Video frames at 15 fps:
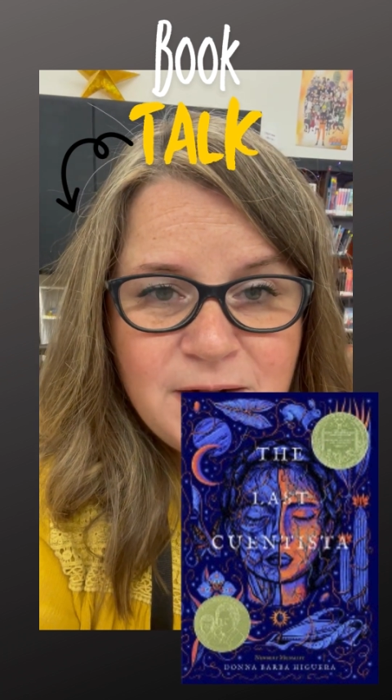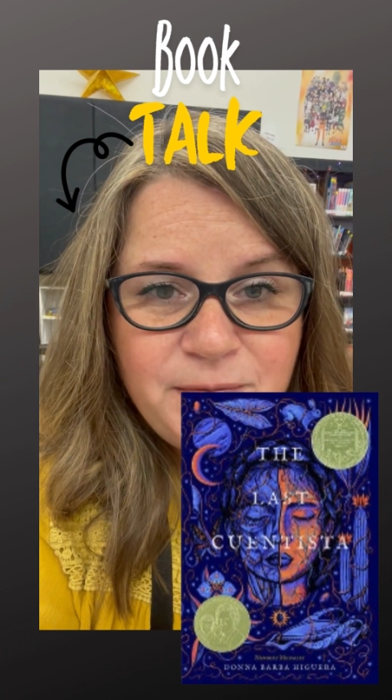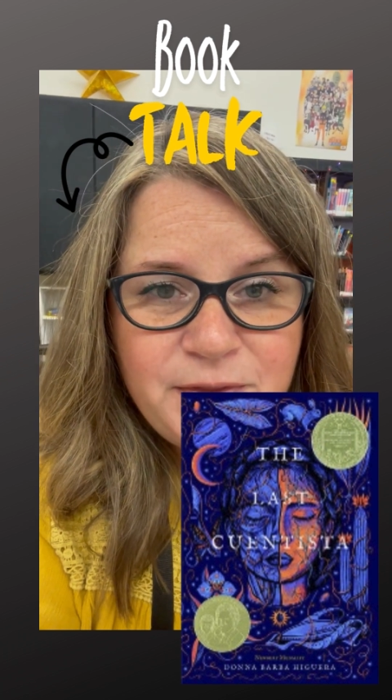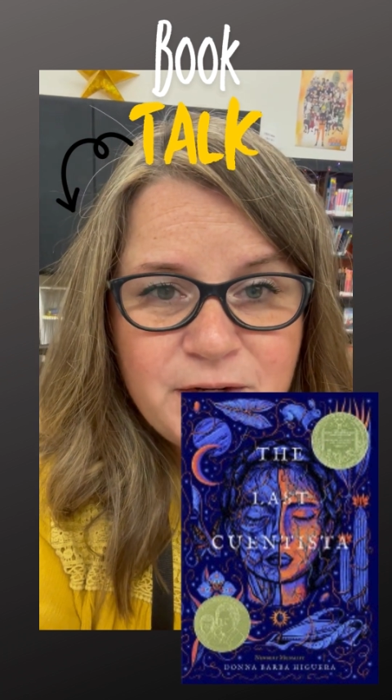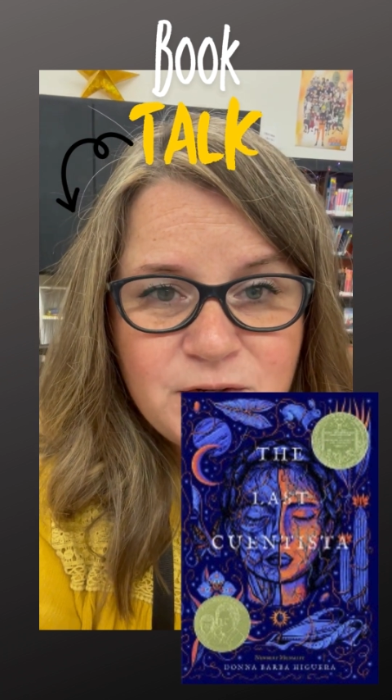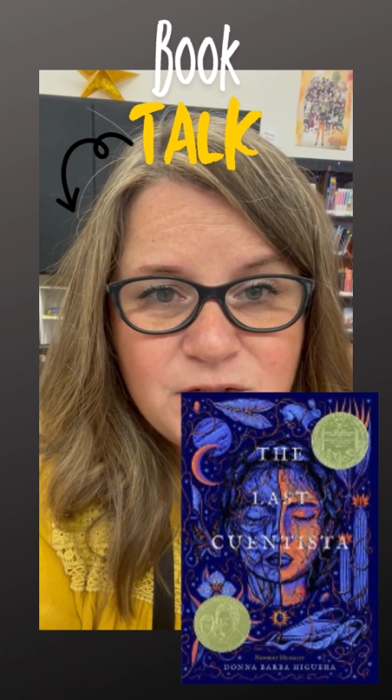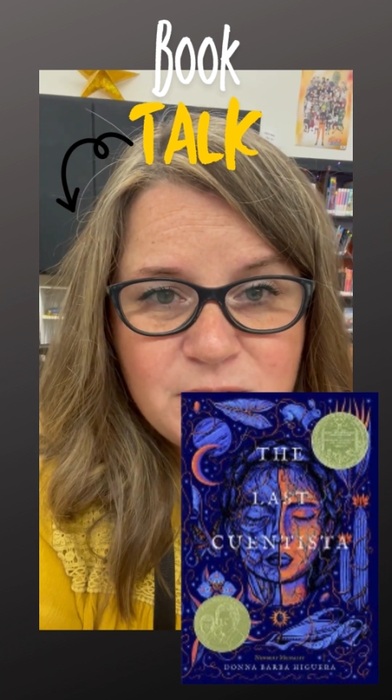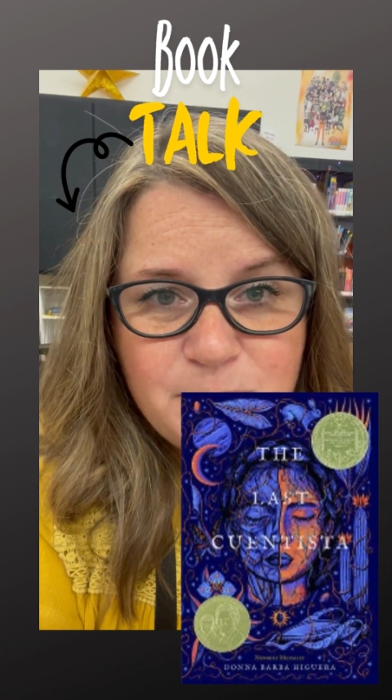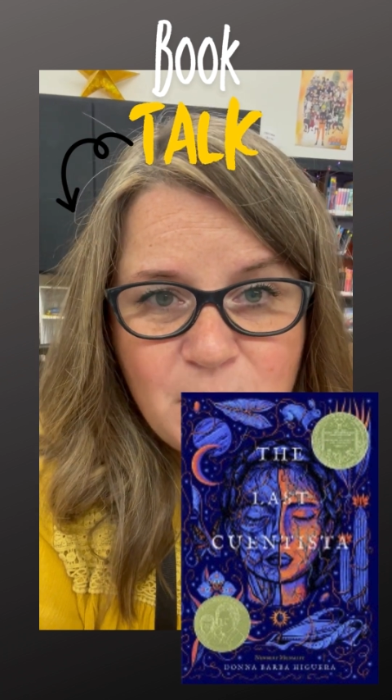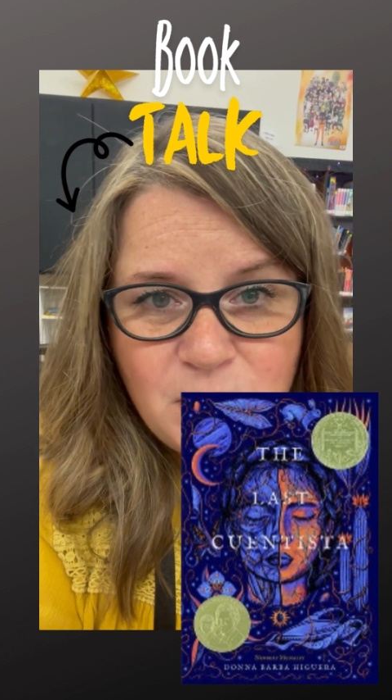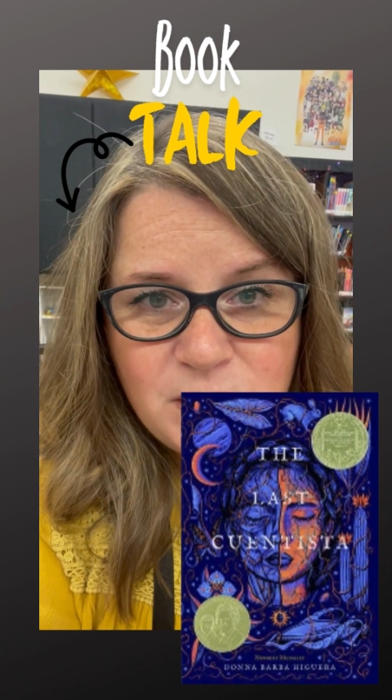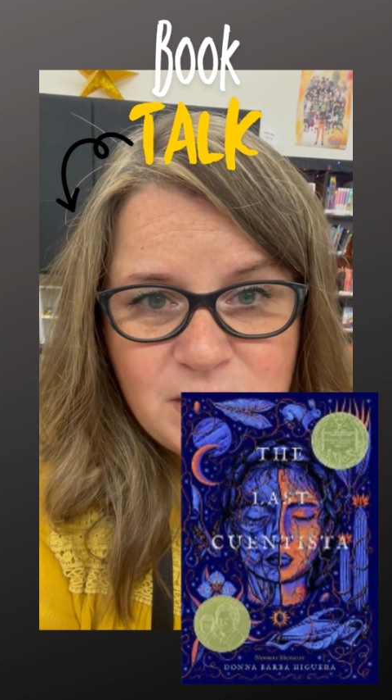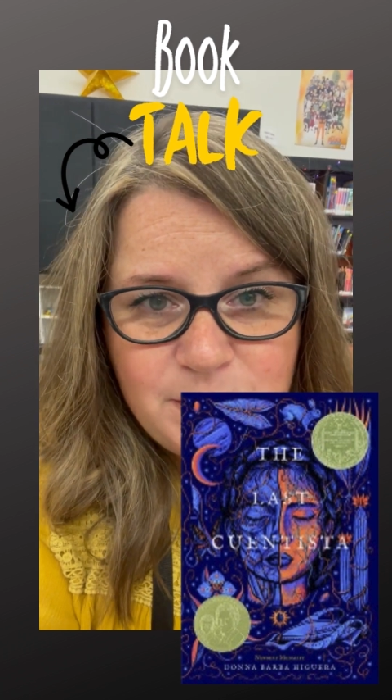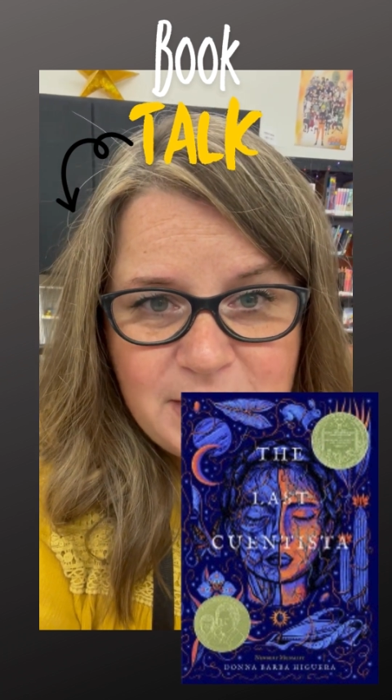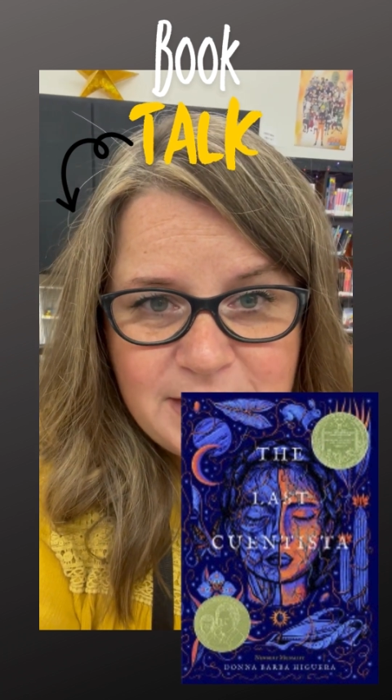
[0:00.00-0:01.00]
that are
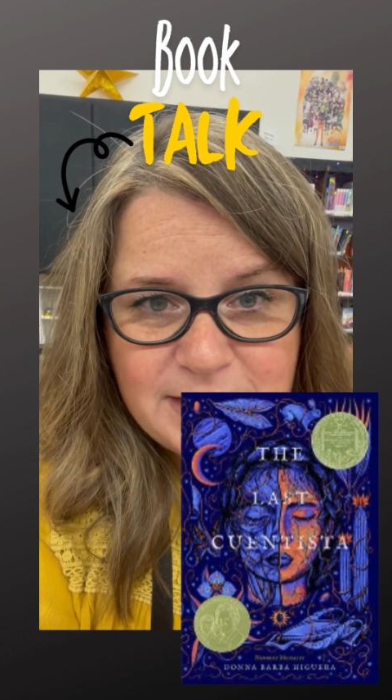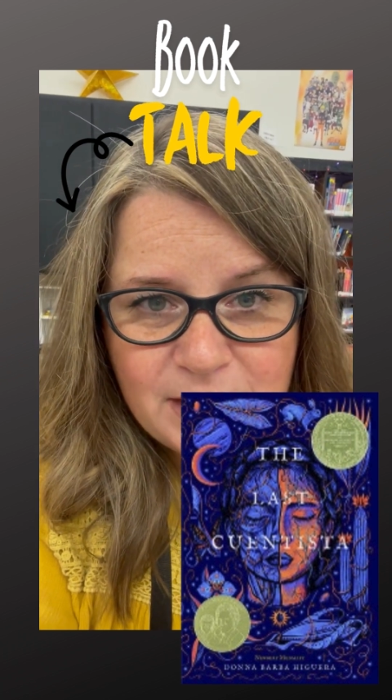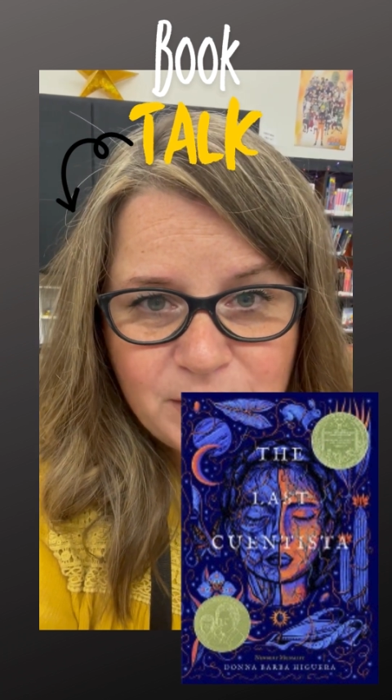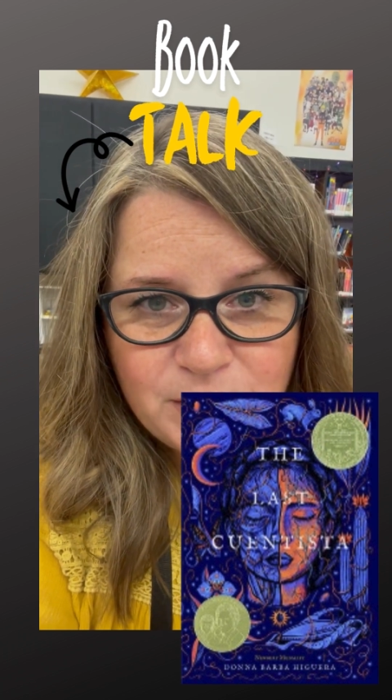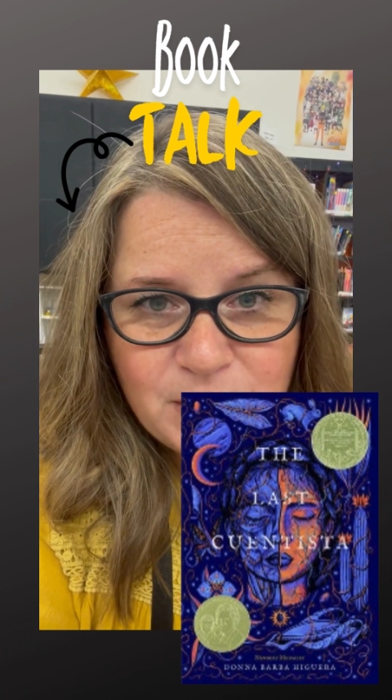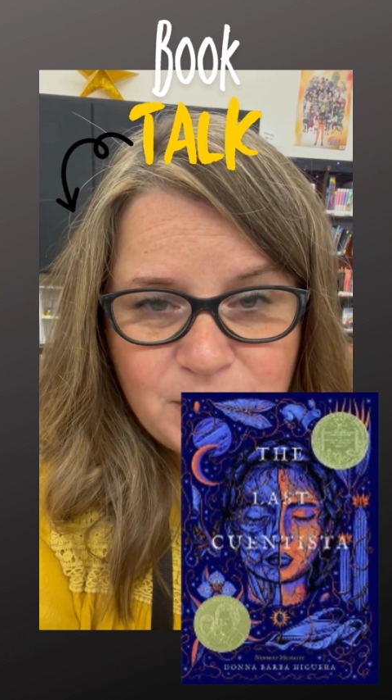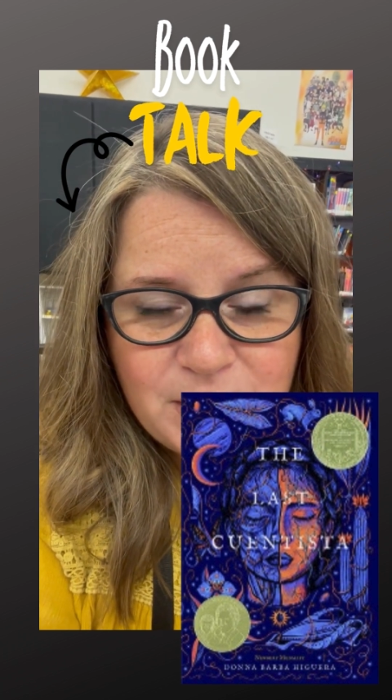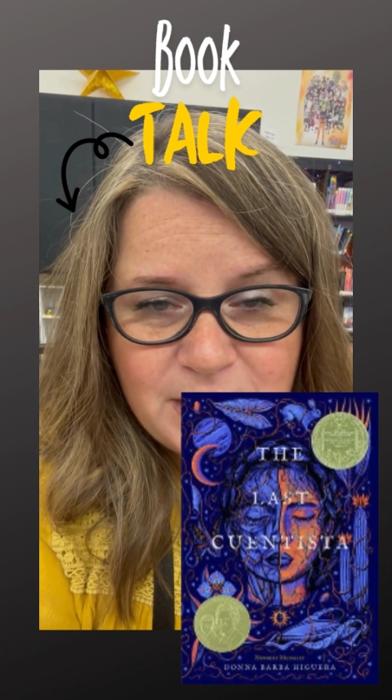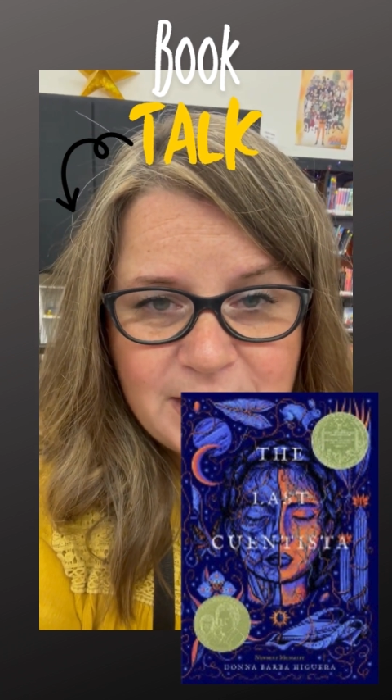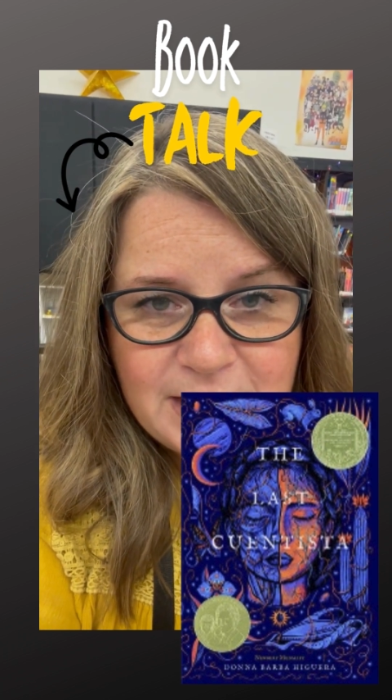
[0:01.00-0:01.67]
supposed to be downloaded